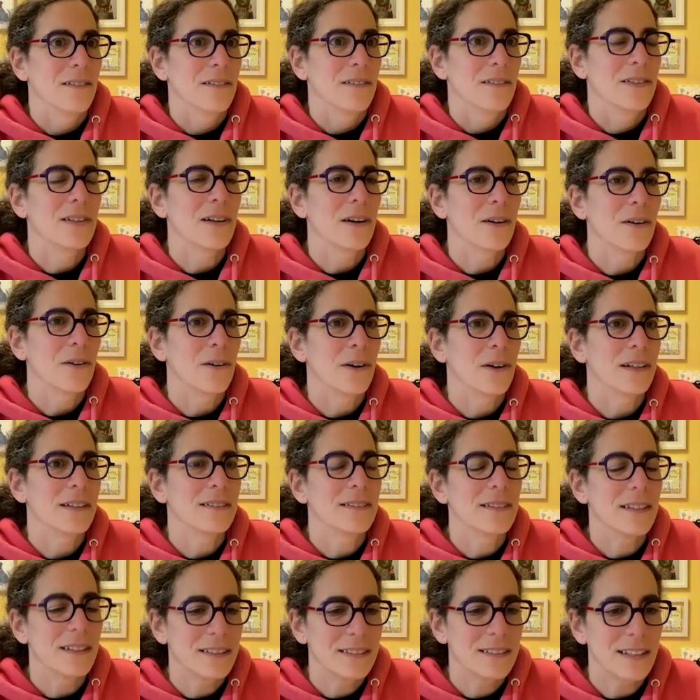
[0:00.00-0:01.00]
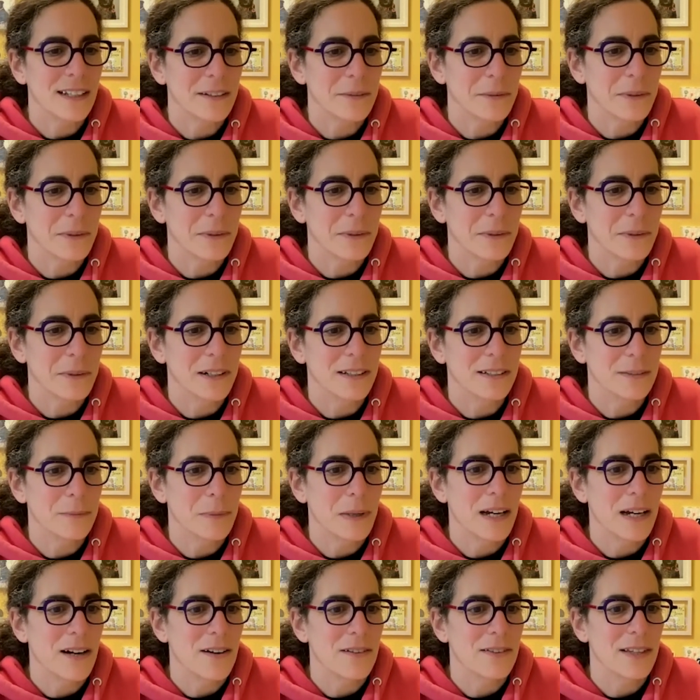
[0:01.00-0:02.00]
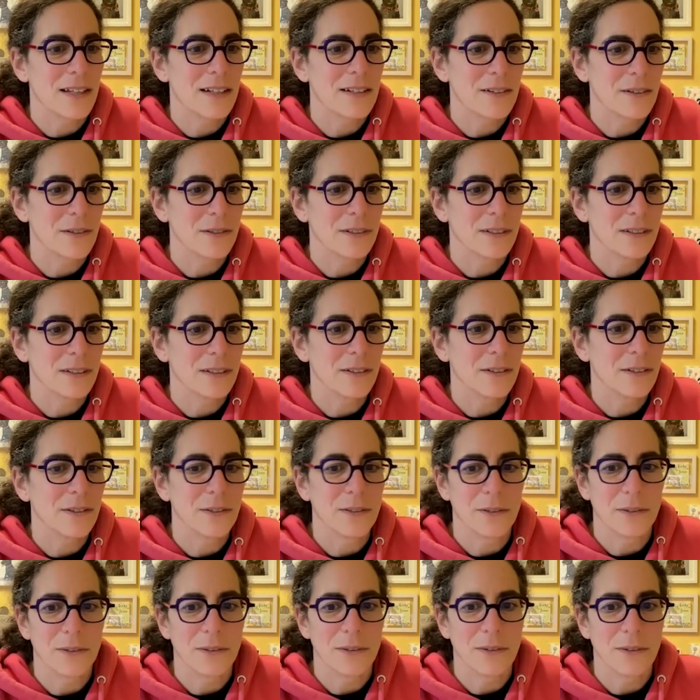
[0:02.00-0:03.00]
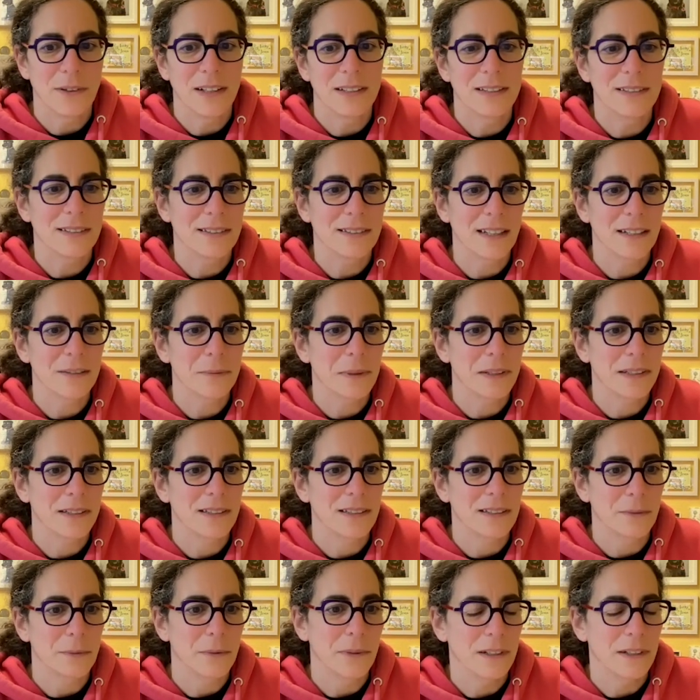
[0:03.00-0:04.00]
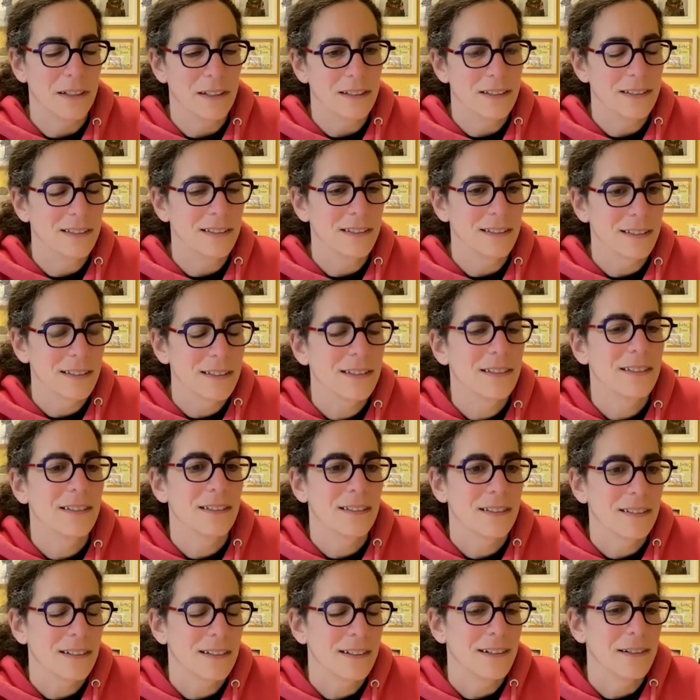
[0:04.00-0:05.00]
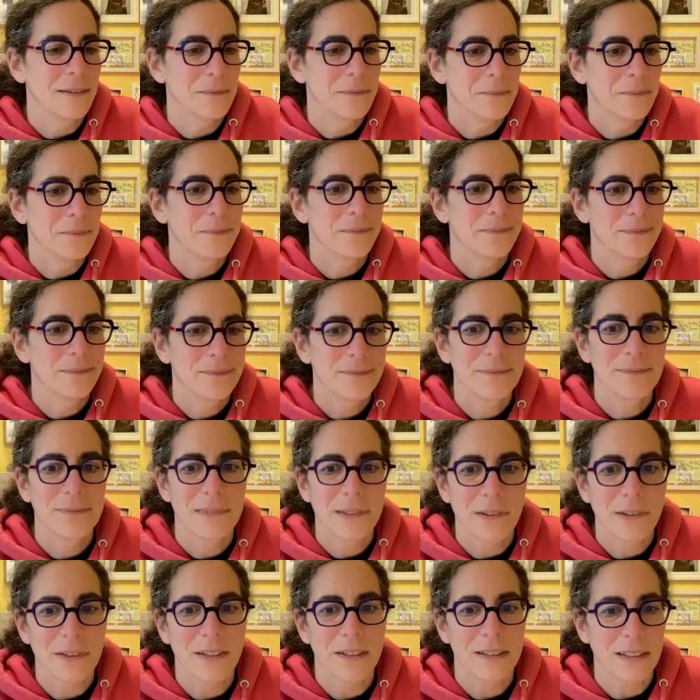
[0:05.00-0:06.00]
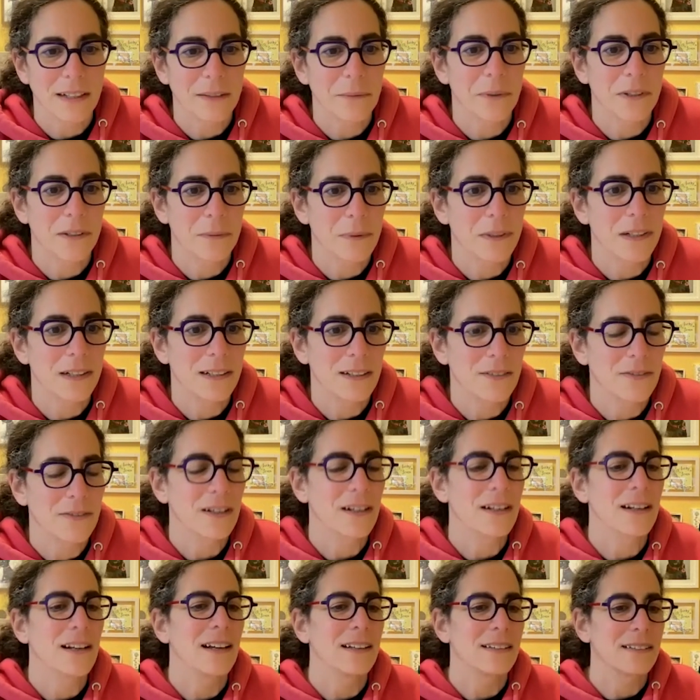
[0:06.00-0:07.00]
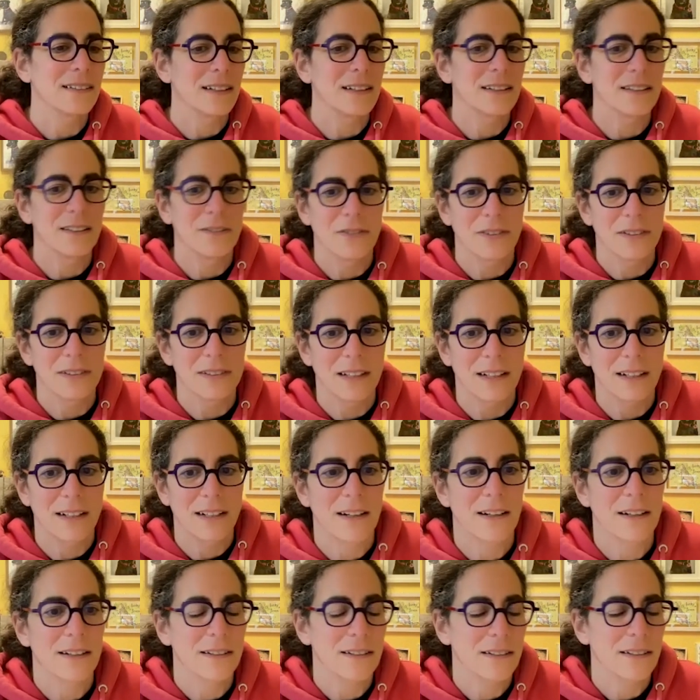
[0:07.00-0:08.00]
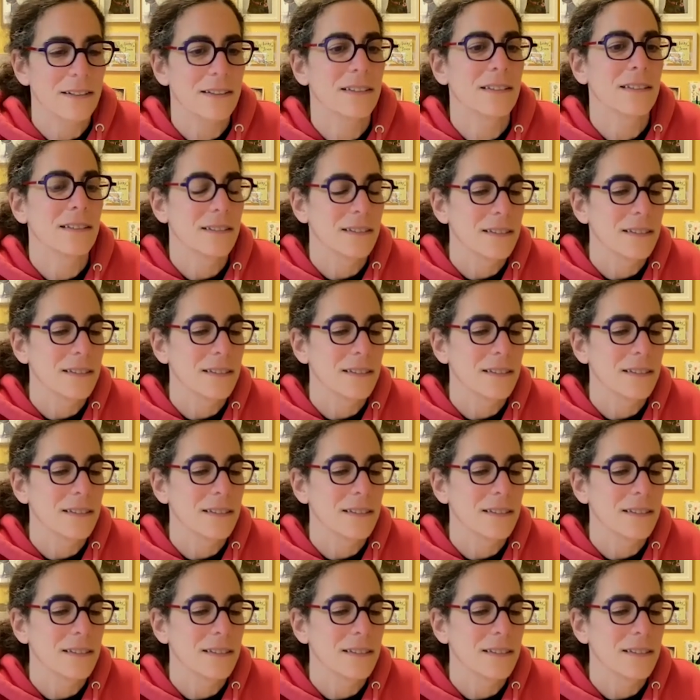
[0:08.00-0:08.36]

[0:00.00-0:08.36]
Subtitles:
so it's the second one is about it takes place in the woods. So the second one is pretty different and has like a different set of characters.